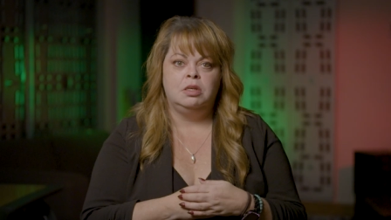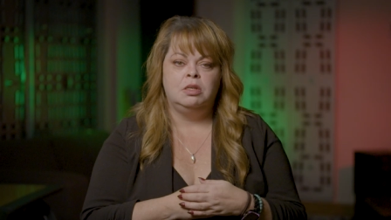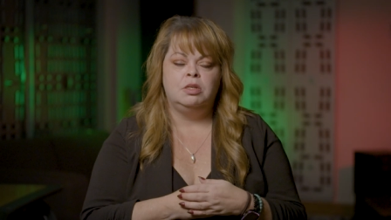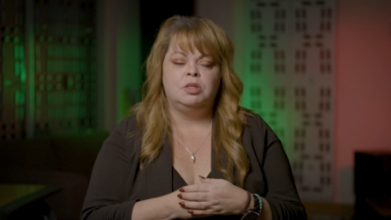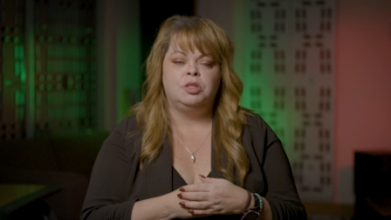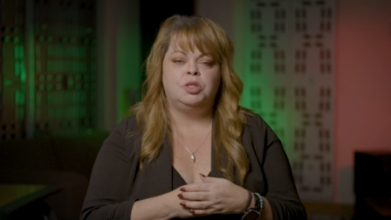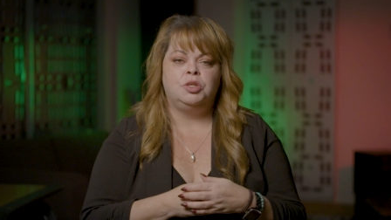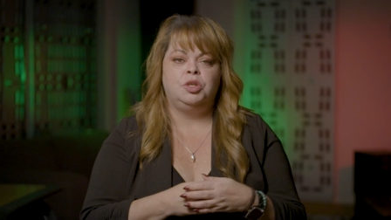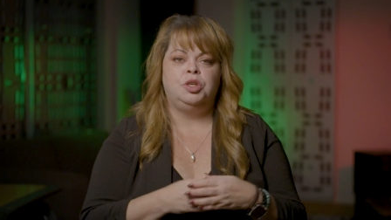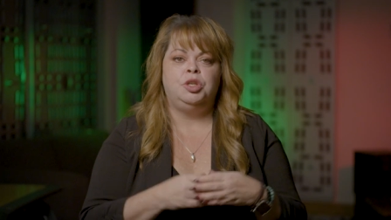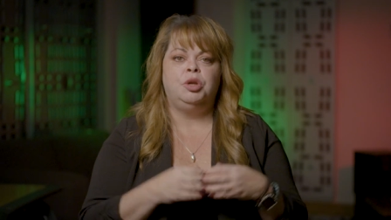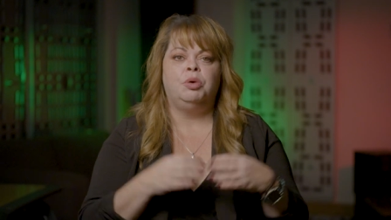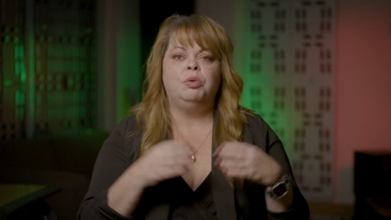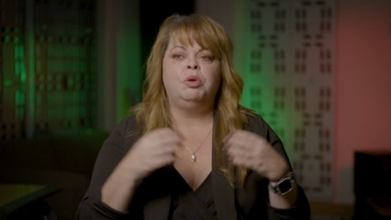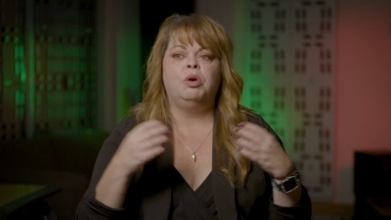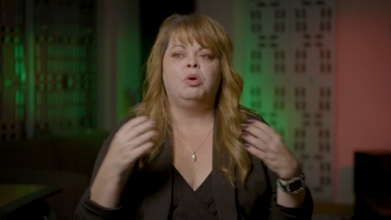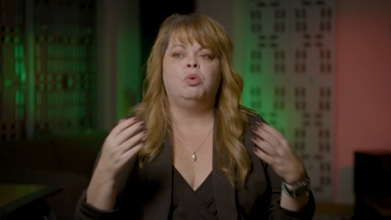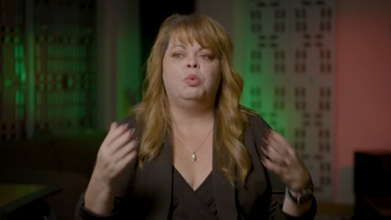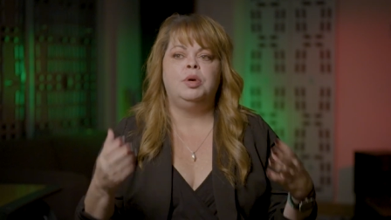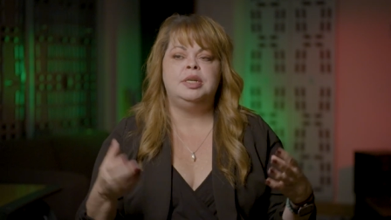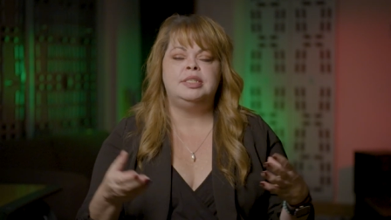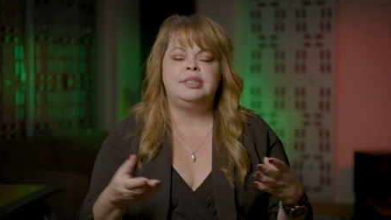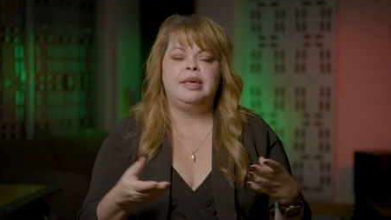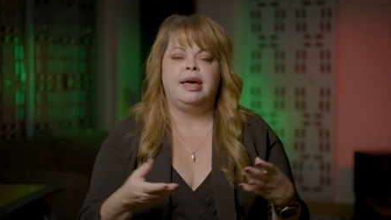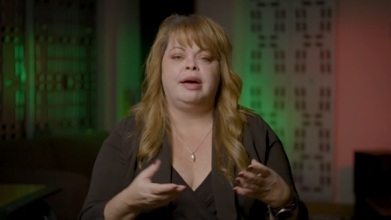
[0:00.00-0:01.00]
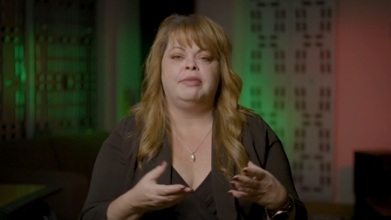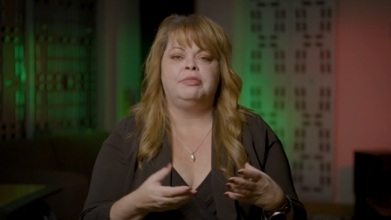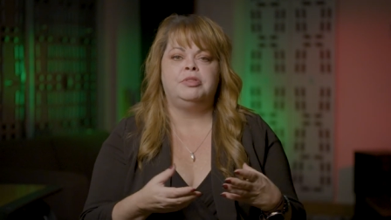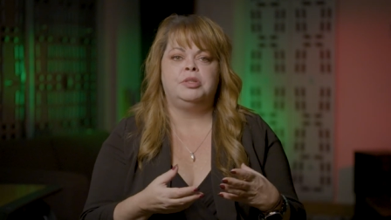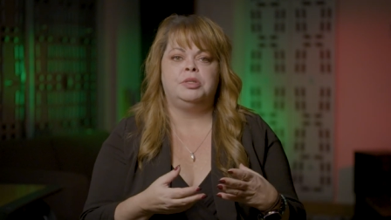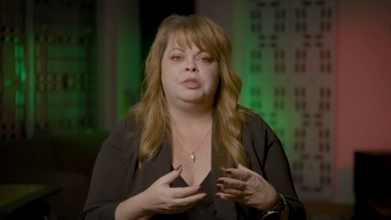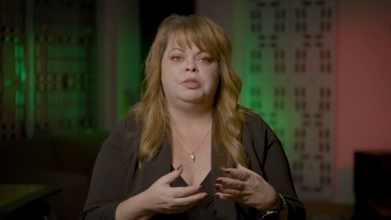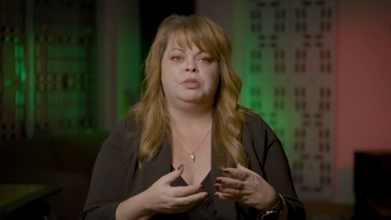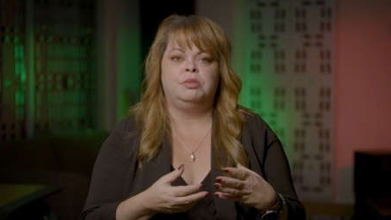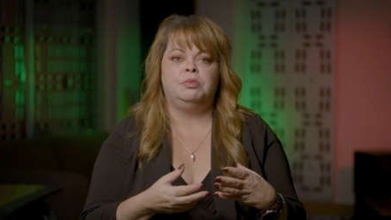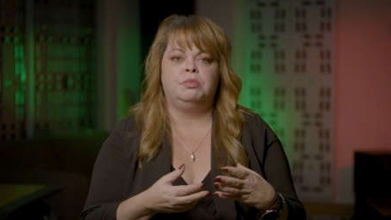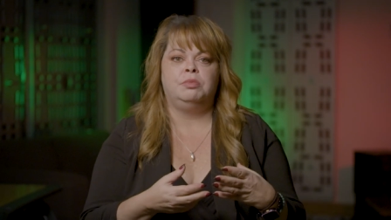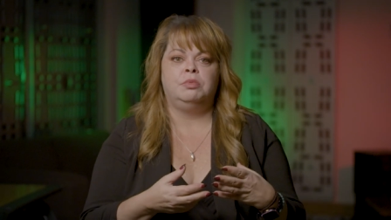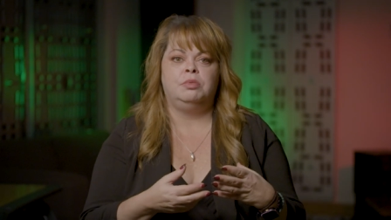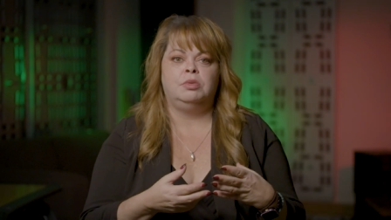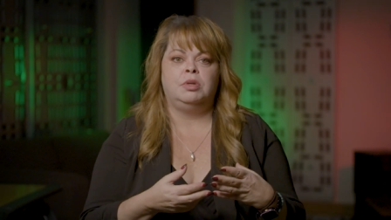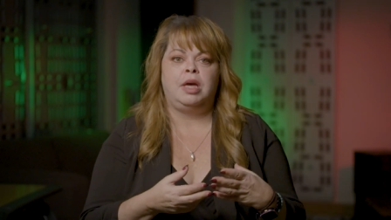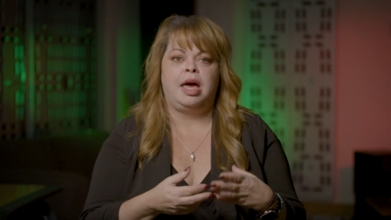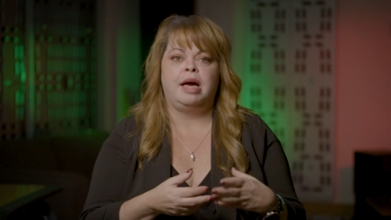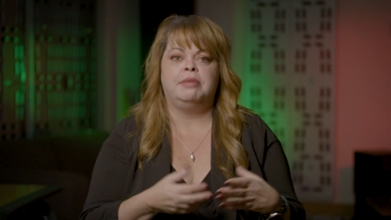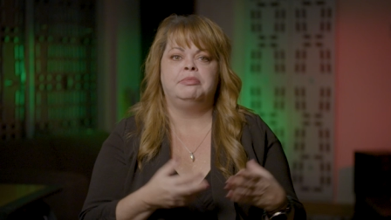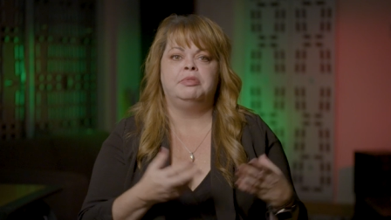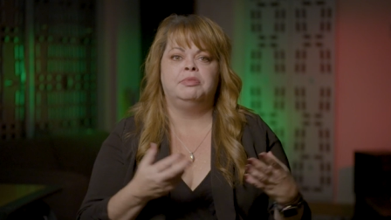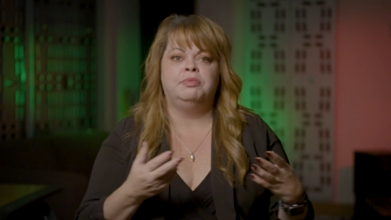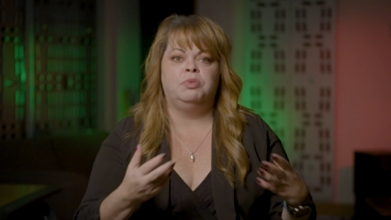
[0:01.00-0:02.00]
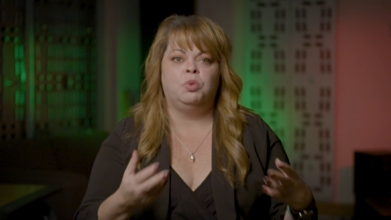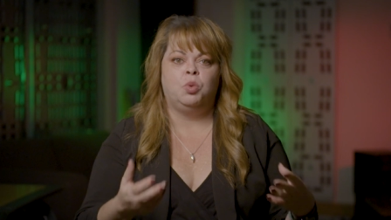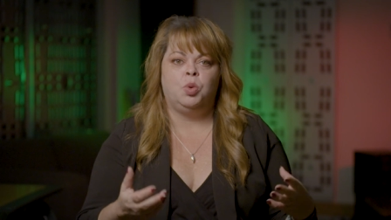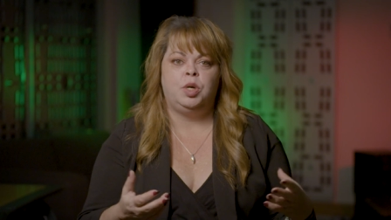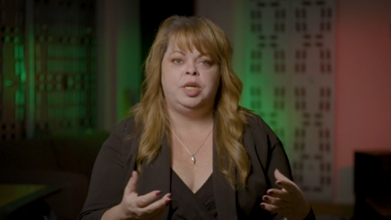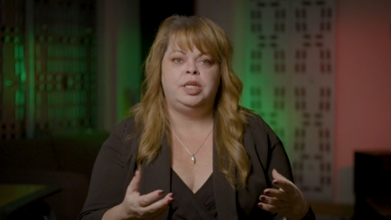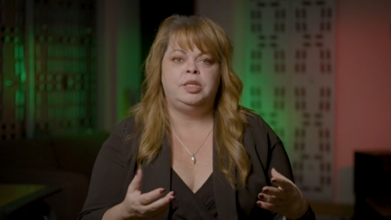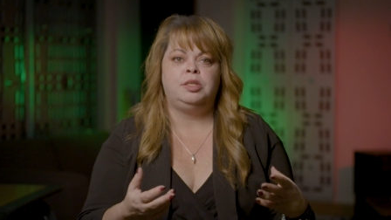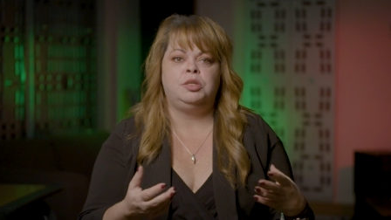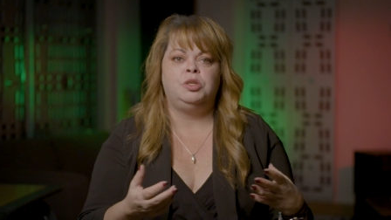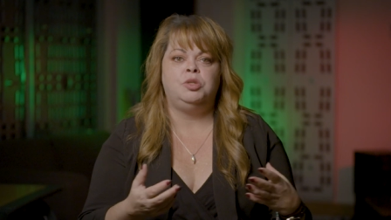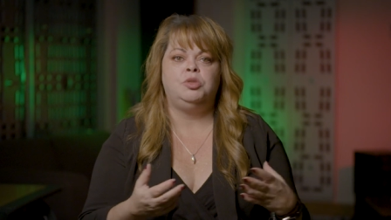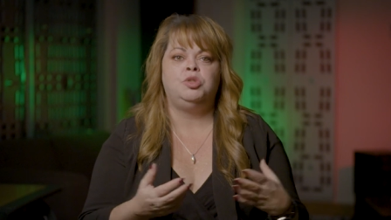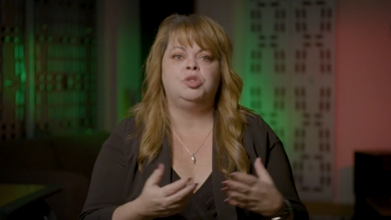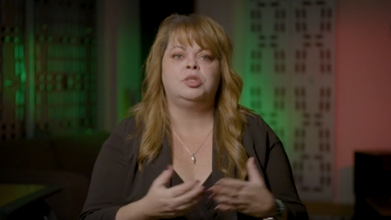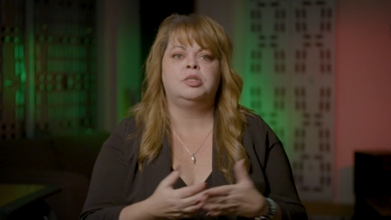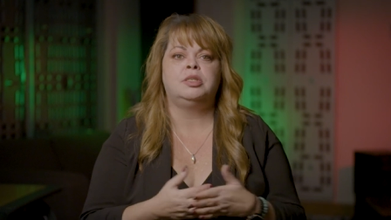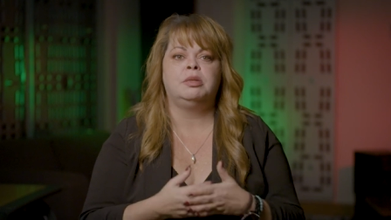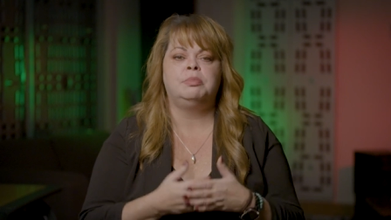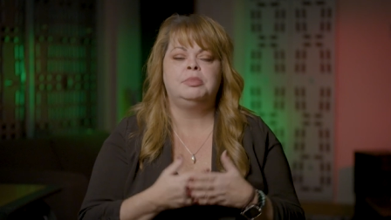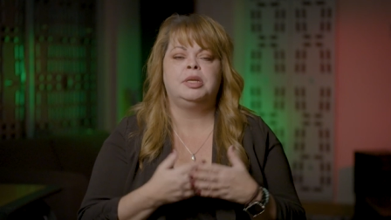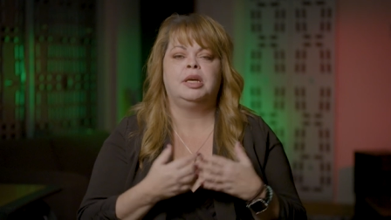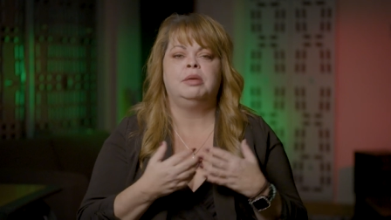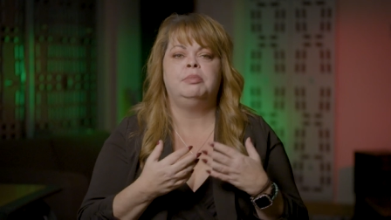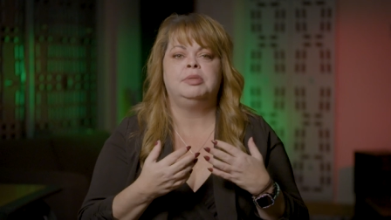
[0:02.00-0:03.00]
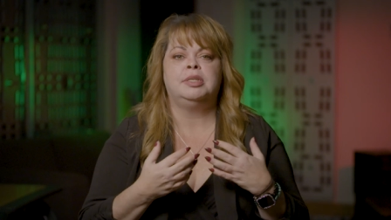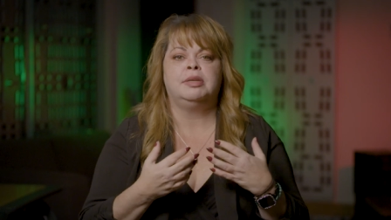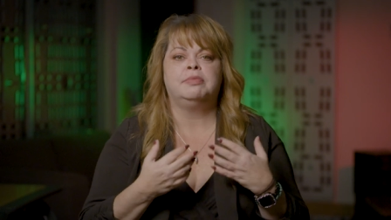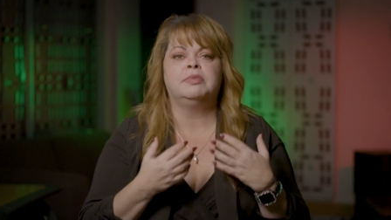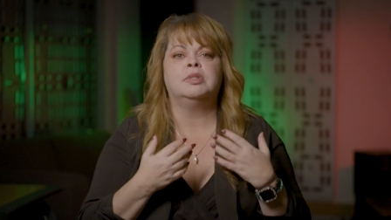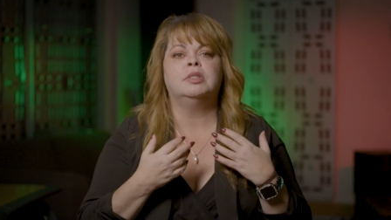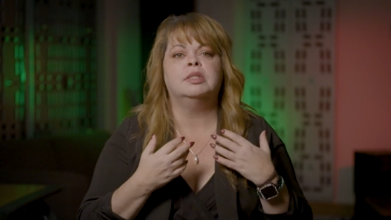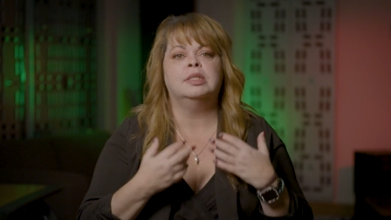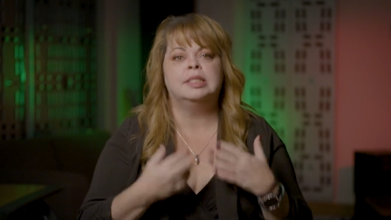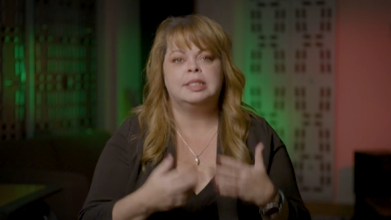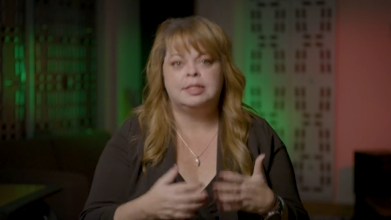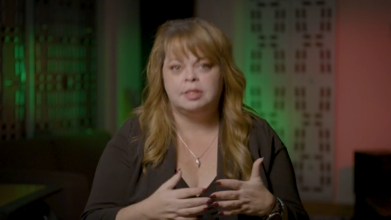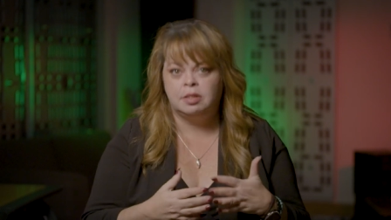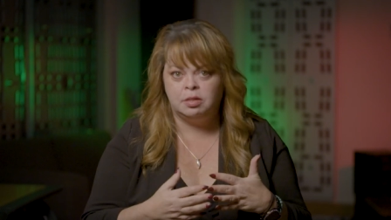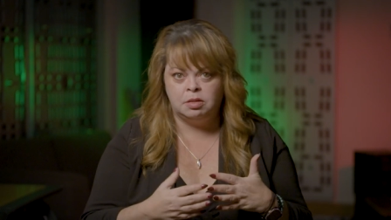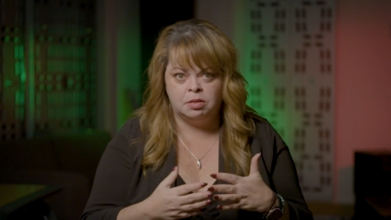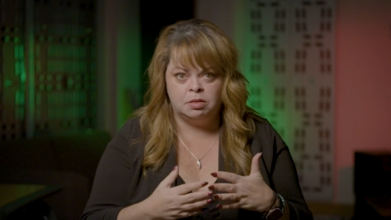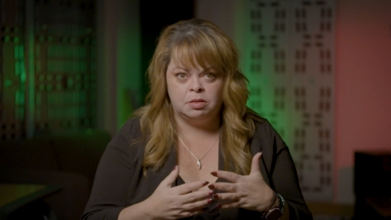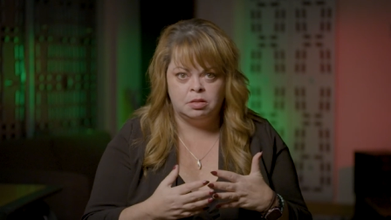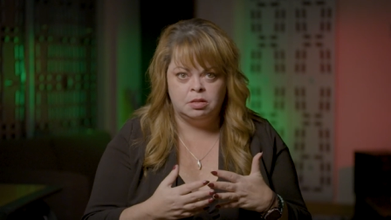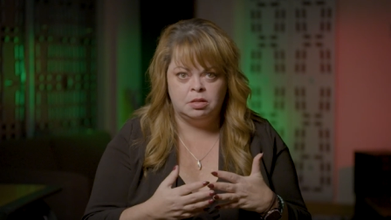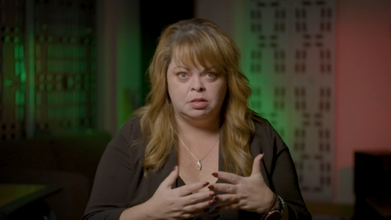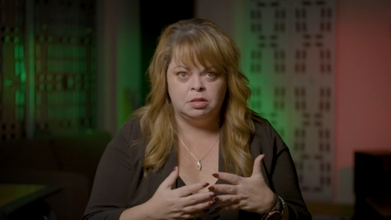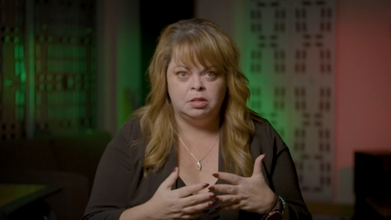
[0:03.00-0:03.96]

So you don't always have to have a voice, you just sometimes have to listen.